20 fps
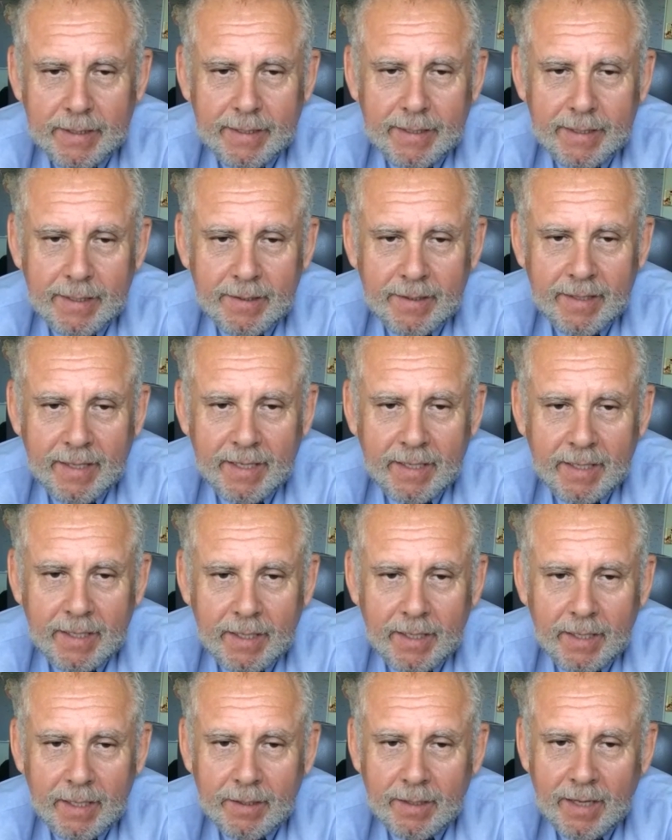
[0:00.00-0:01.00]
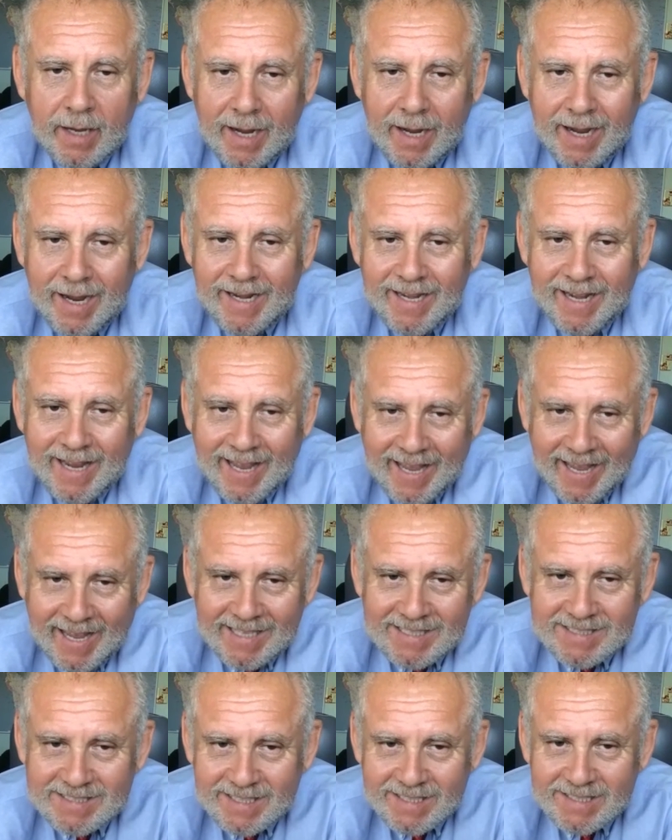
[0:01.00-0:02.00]
and they can hide
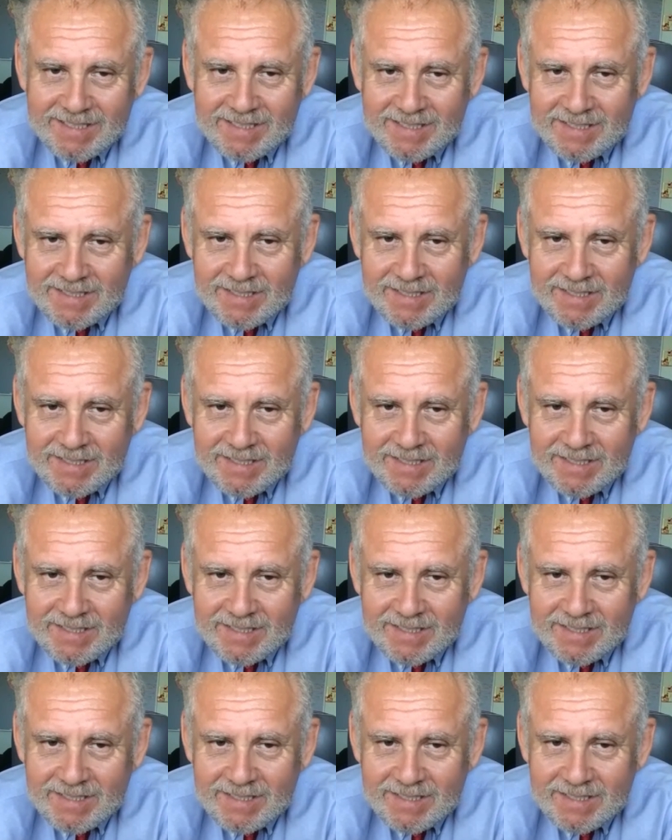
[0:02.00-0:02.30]
assets